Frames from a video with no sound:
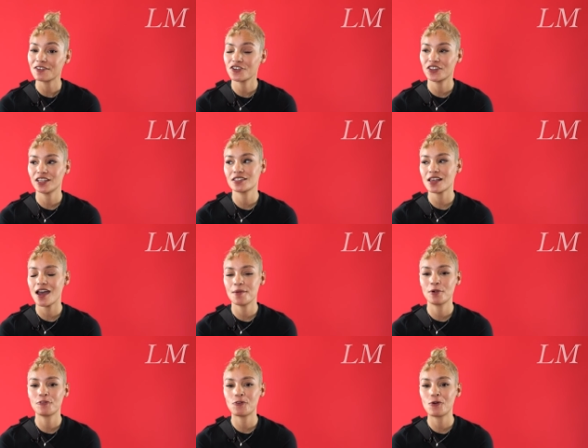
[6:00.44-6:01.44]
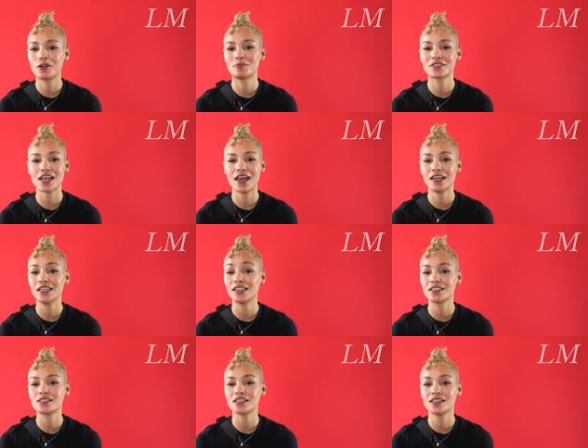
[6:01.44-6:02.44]
after this. I performed at
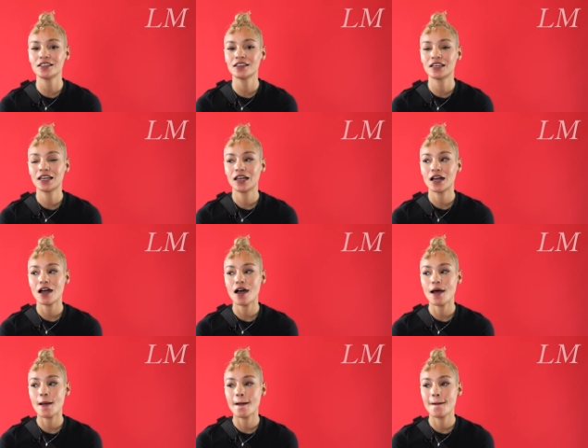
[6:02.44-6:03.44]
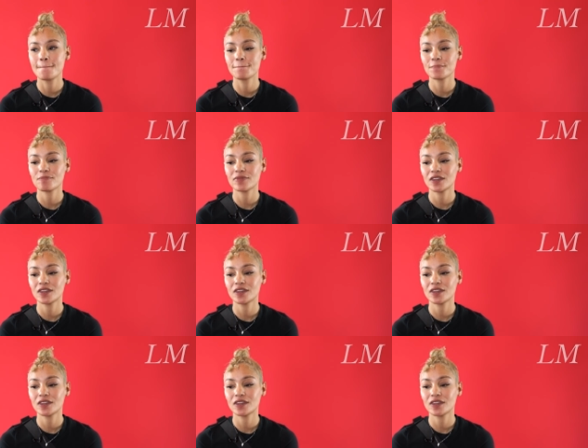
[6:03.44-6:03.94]
EDC, um,